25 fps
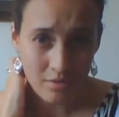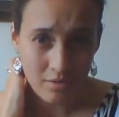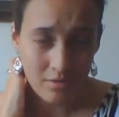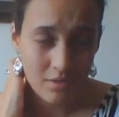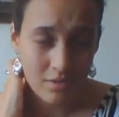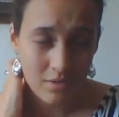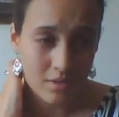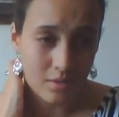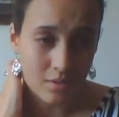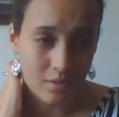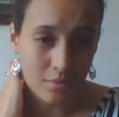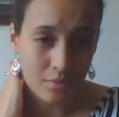
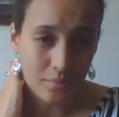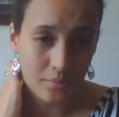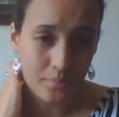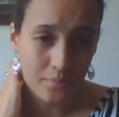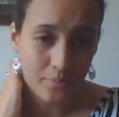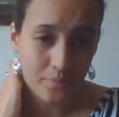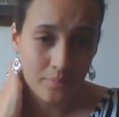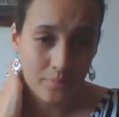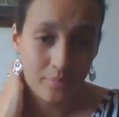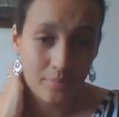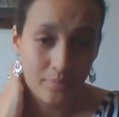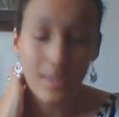So
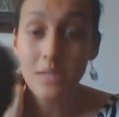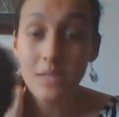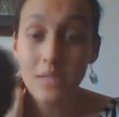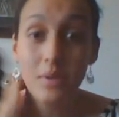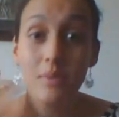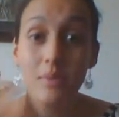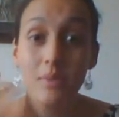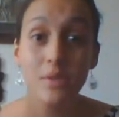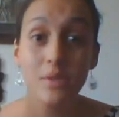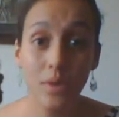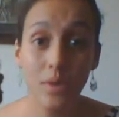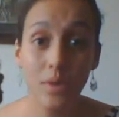that's
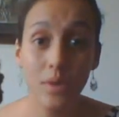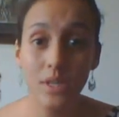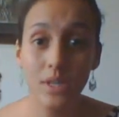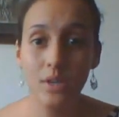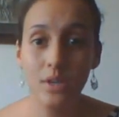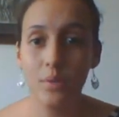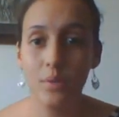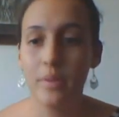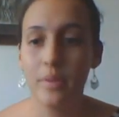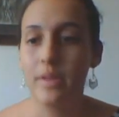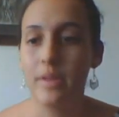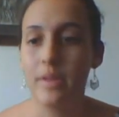what I was going to
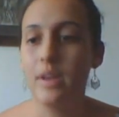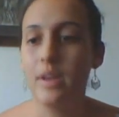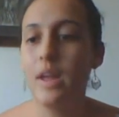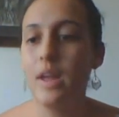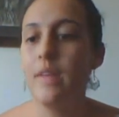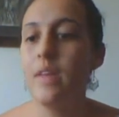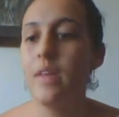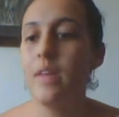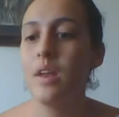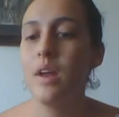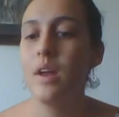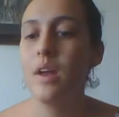do with it.
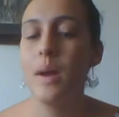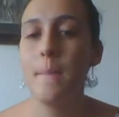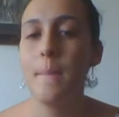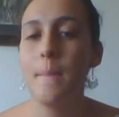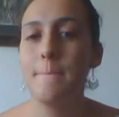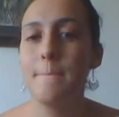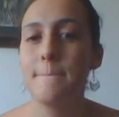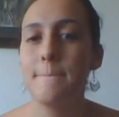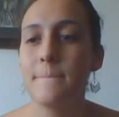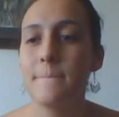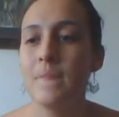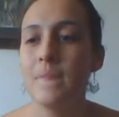And then
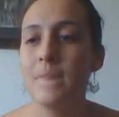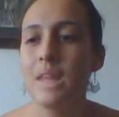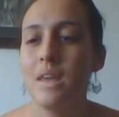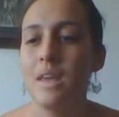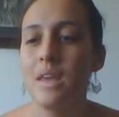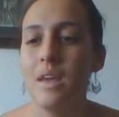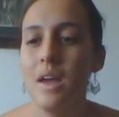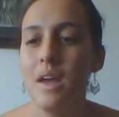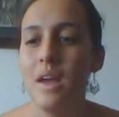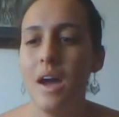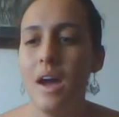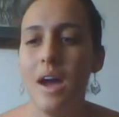
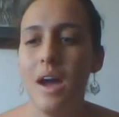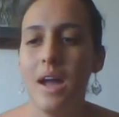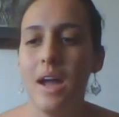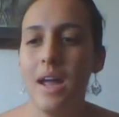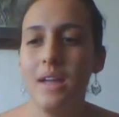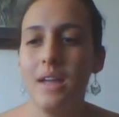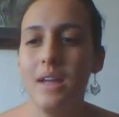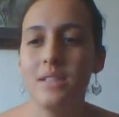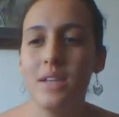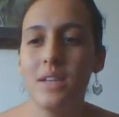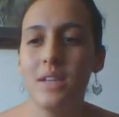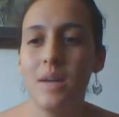I
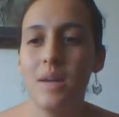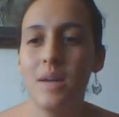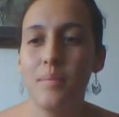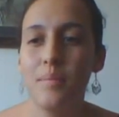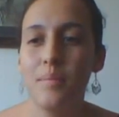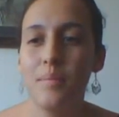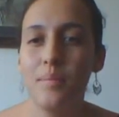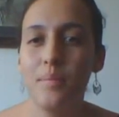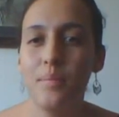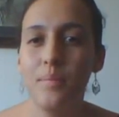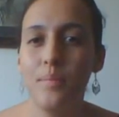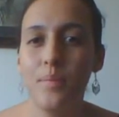ended up
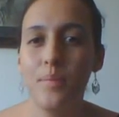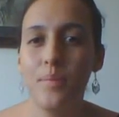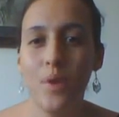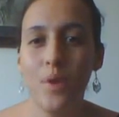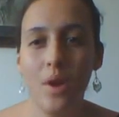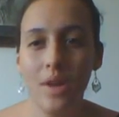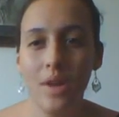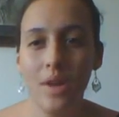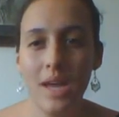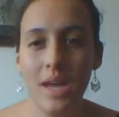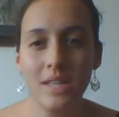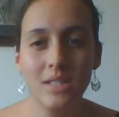
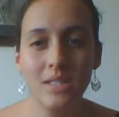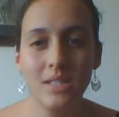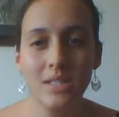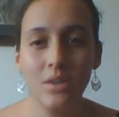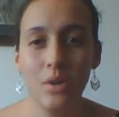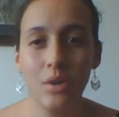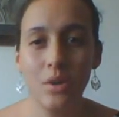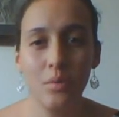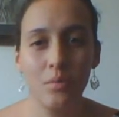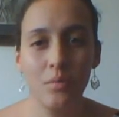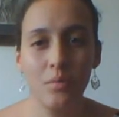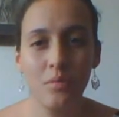not casting
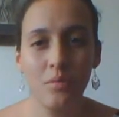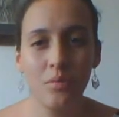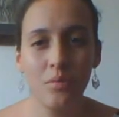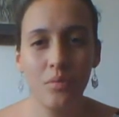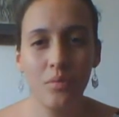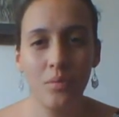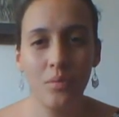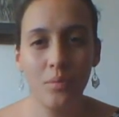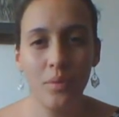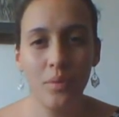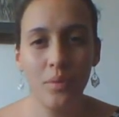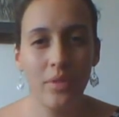on
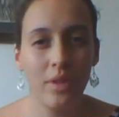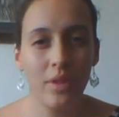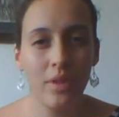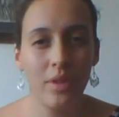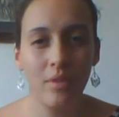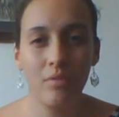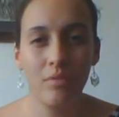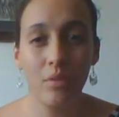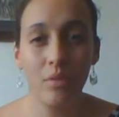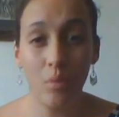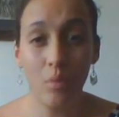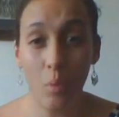with
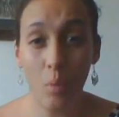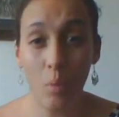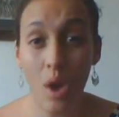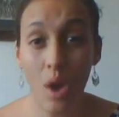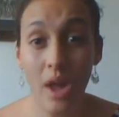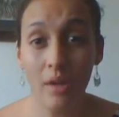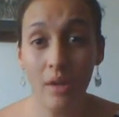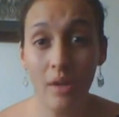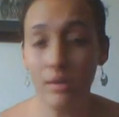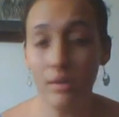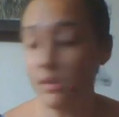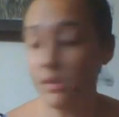it for a
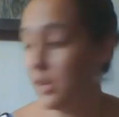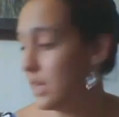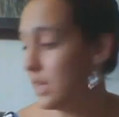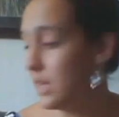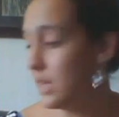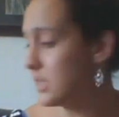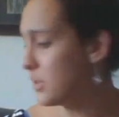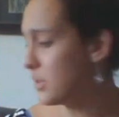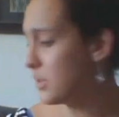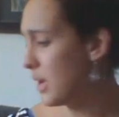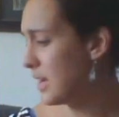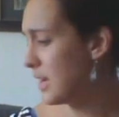while.
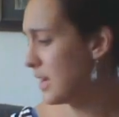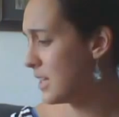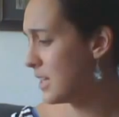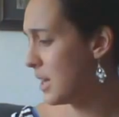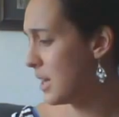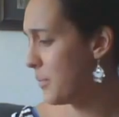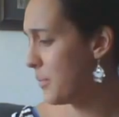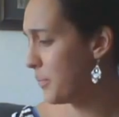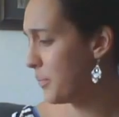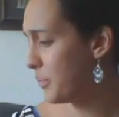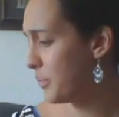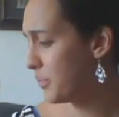And so I ended
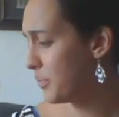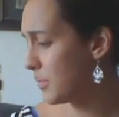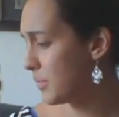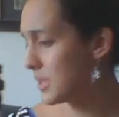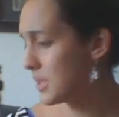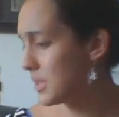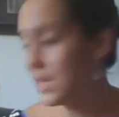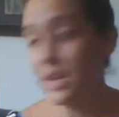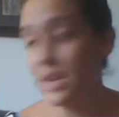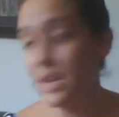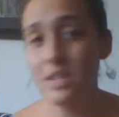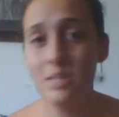up
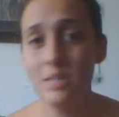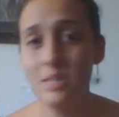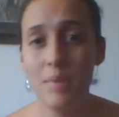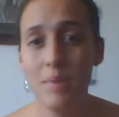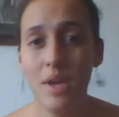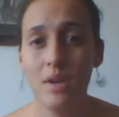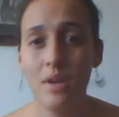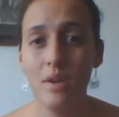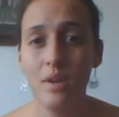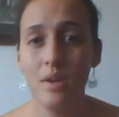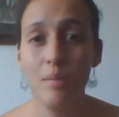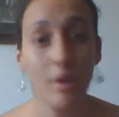deciding to
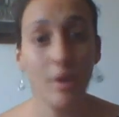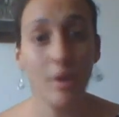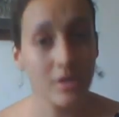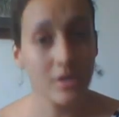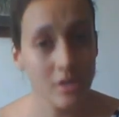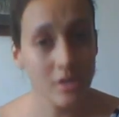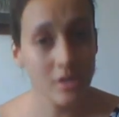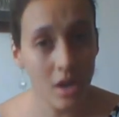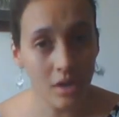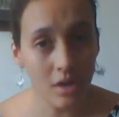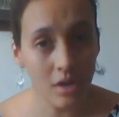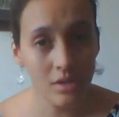make a pair of
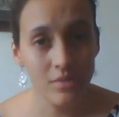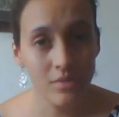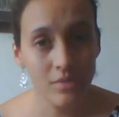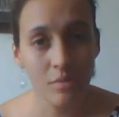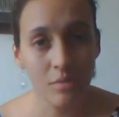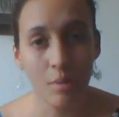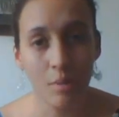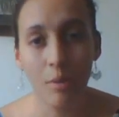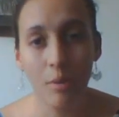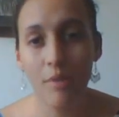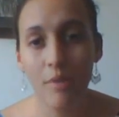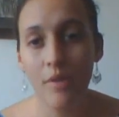socks for
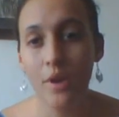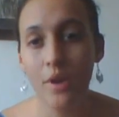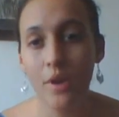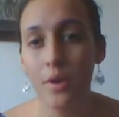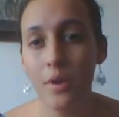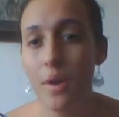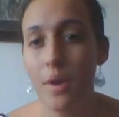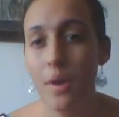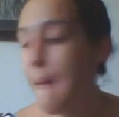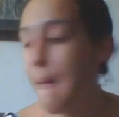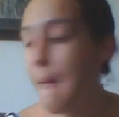my boyfriend.